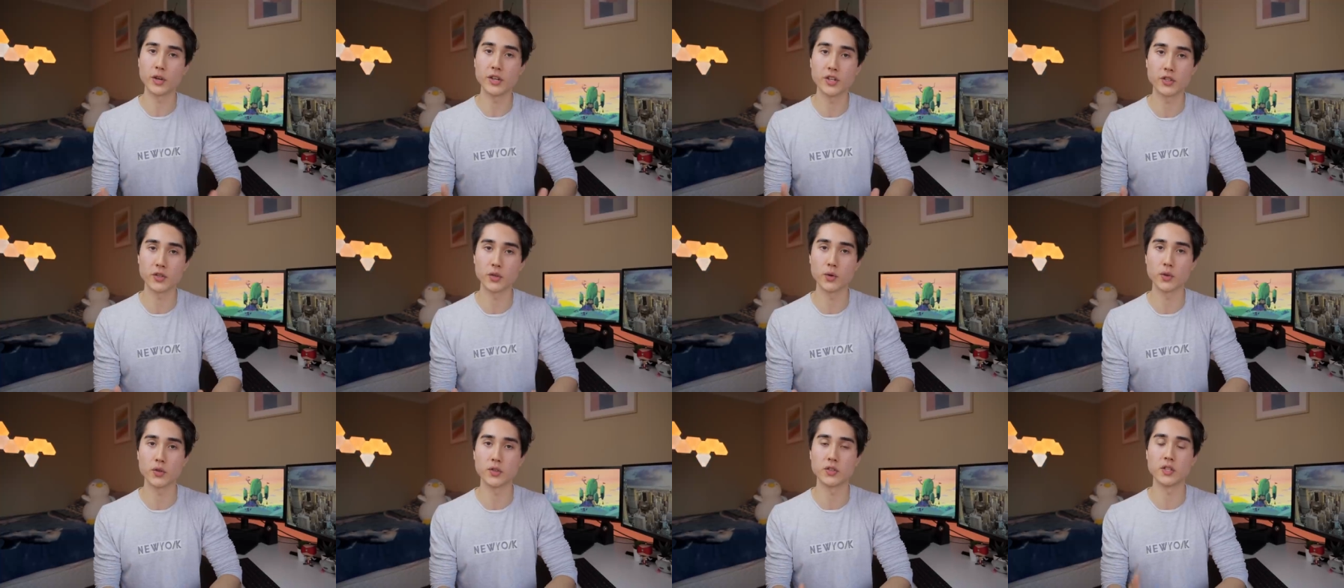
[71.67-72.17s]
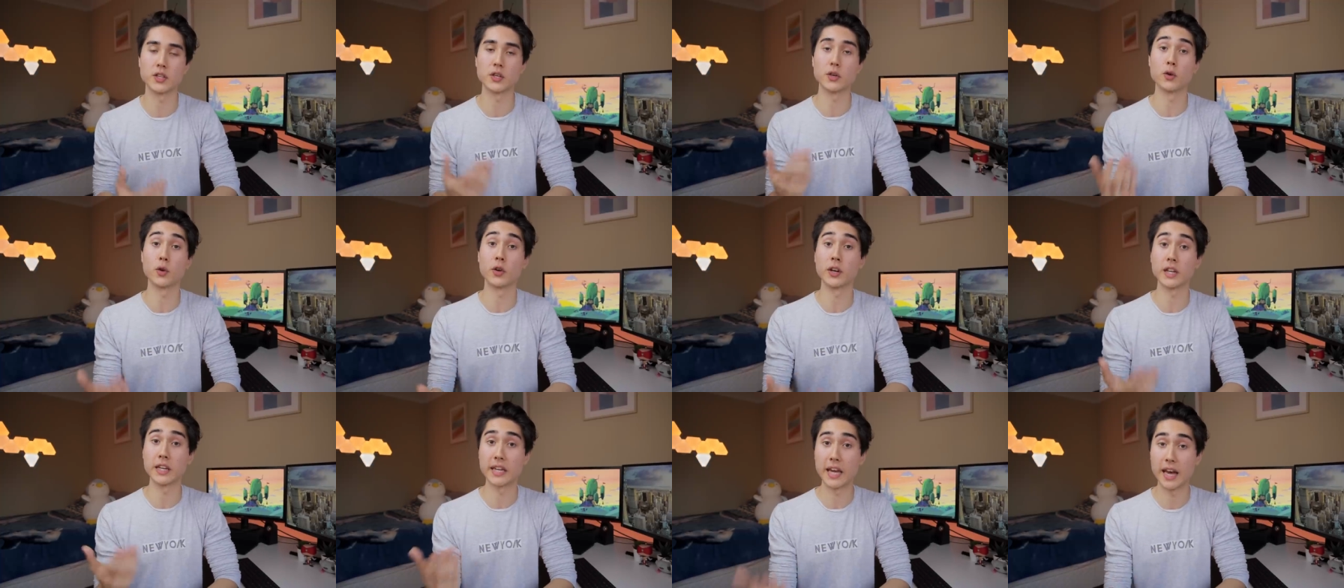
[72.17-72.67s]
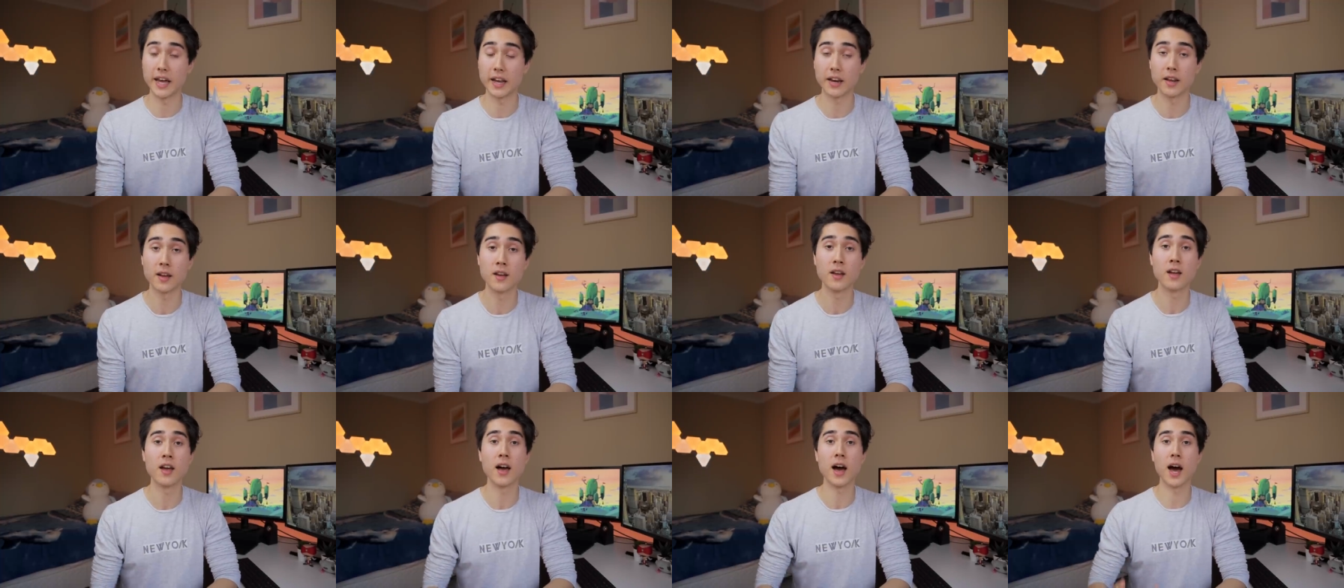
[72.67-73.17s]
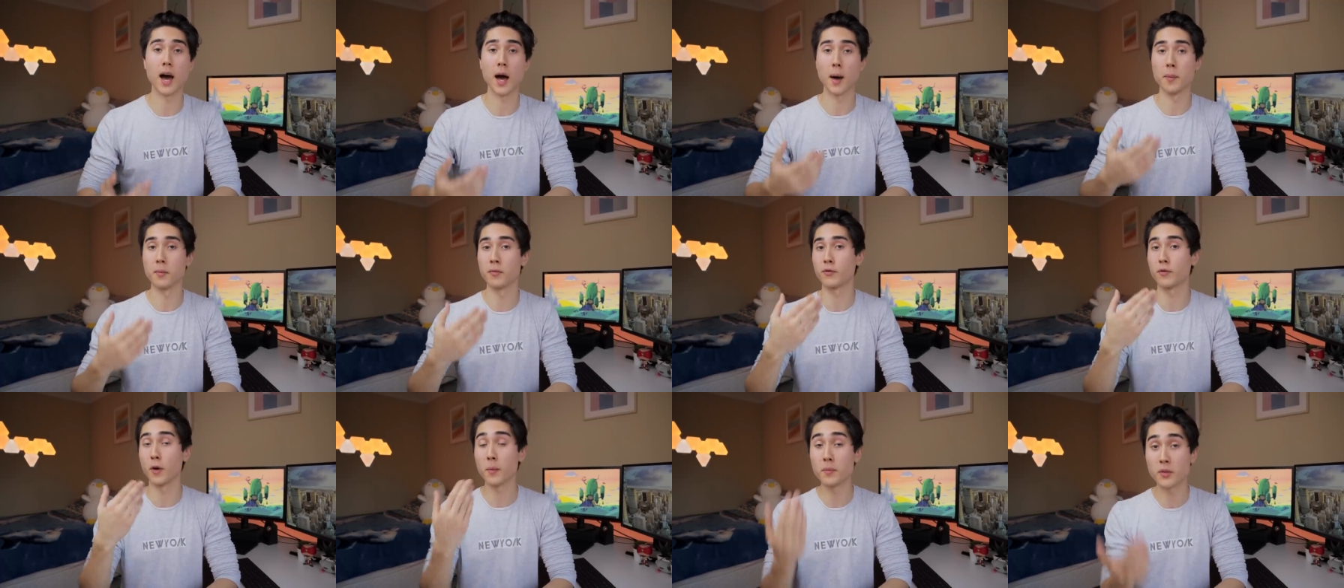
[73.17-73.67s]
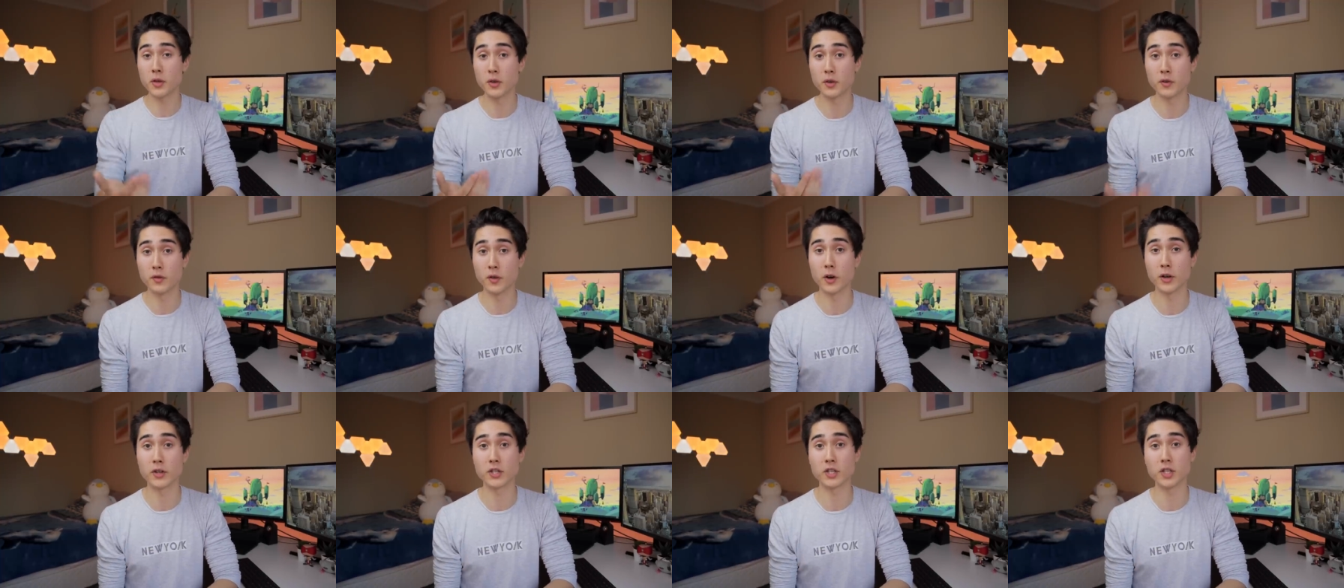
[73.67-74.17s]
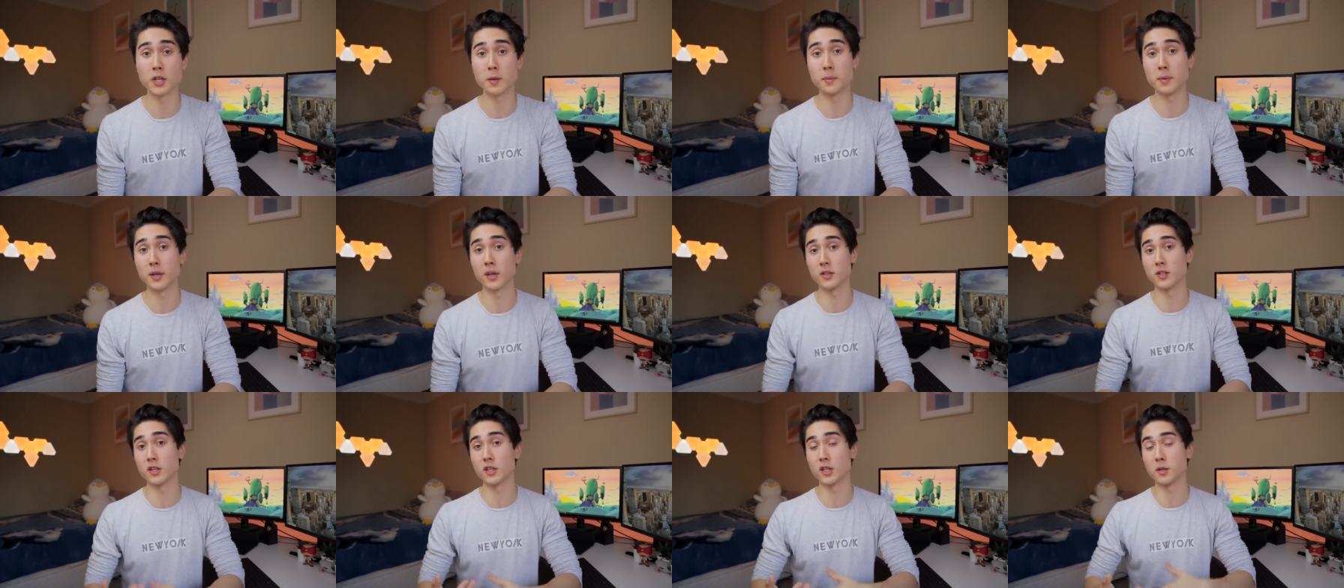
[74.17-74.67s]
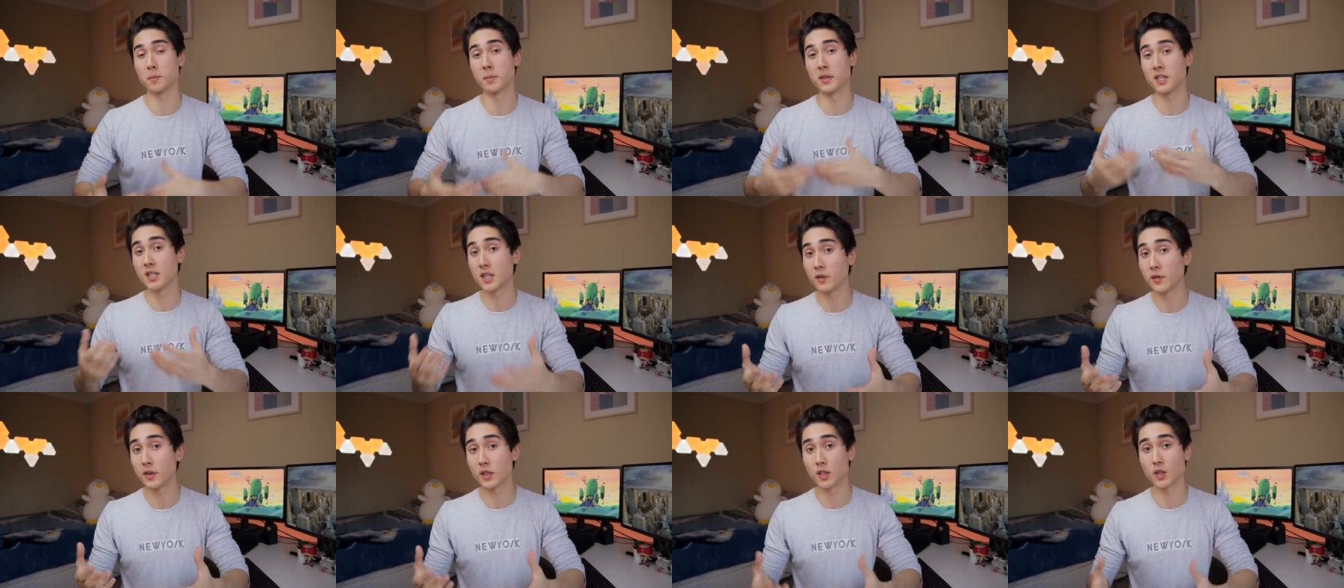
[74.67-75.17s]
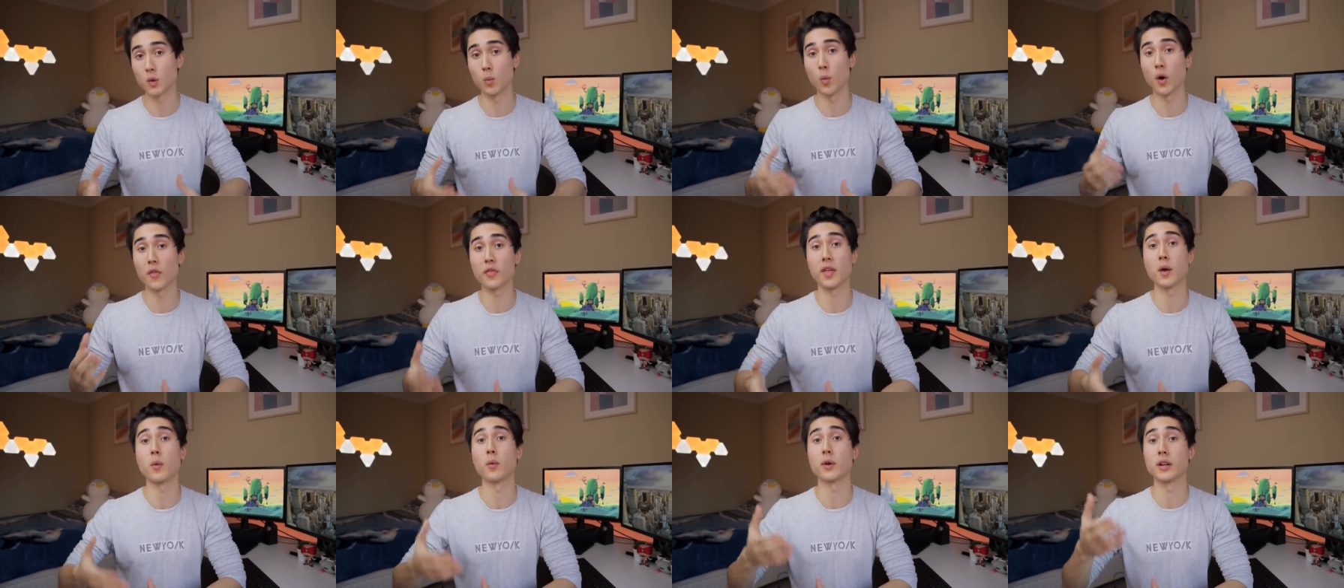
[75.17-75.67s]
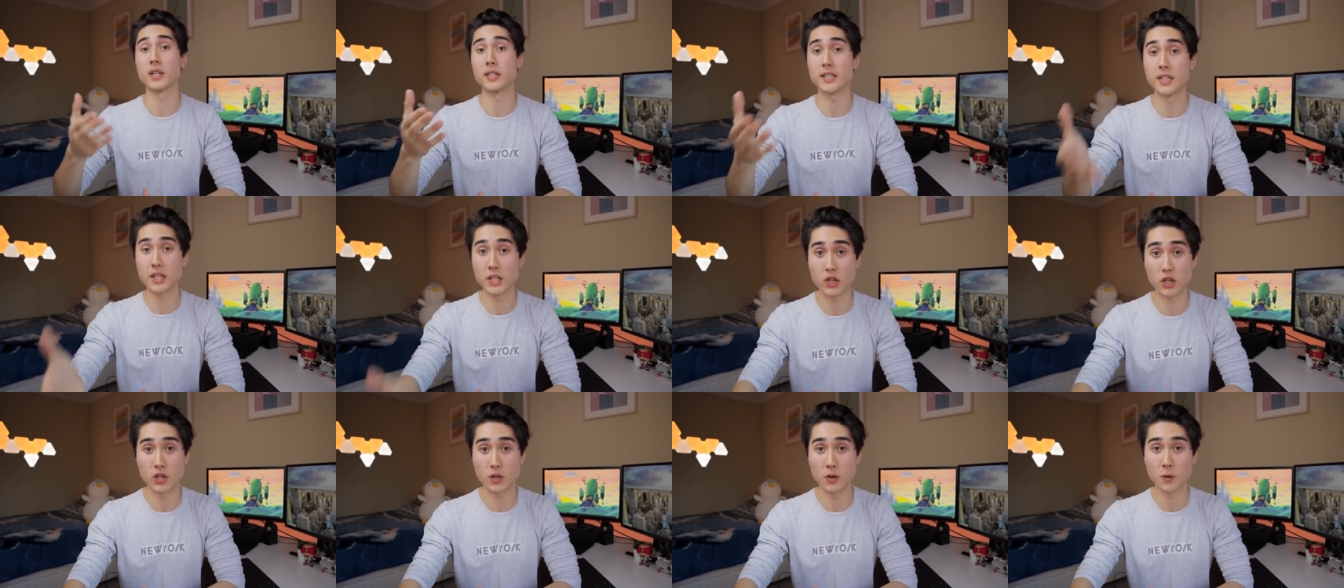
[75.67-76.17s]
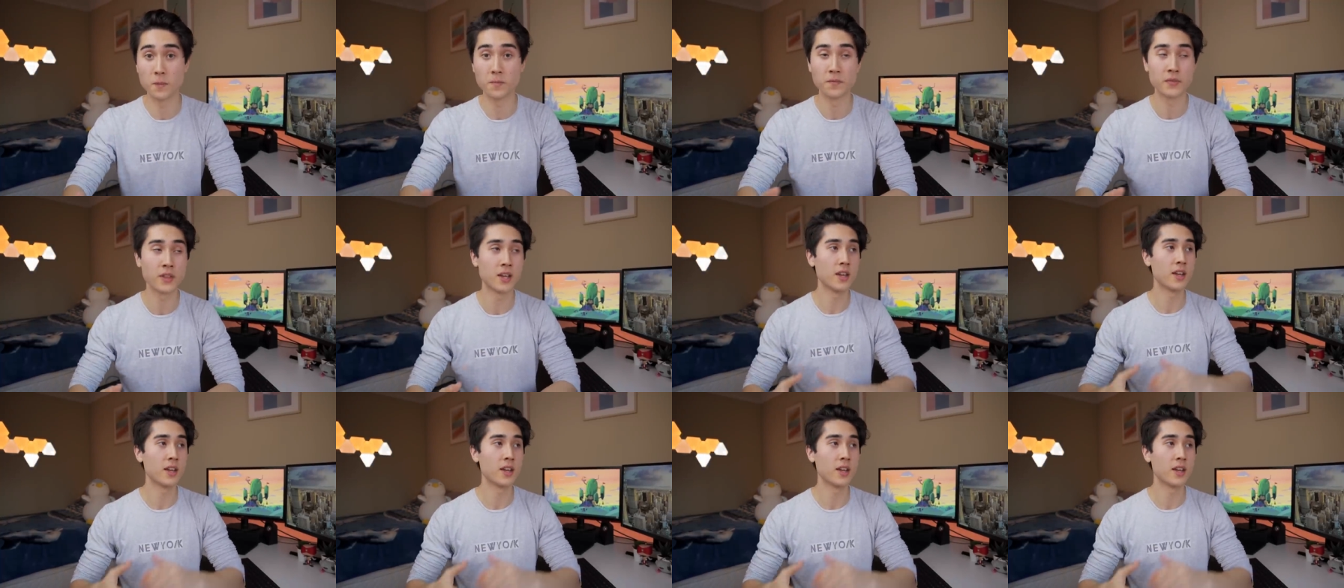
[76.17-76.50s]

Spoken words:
resources that you're going to get from the university because it's specific to what they want to teach you.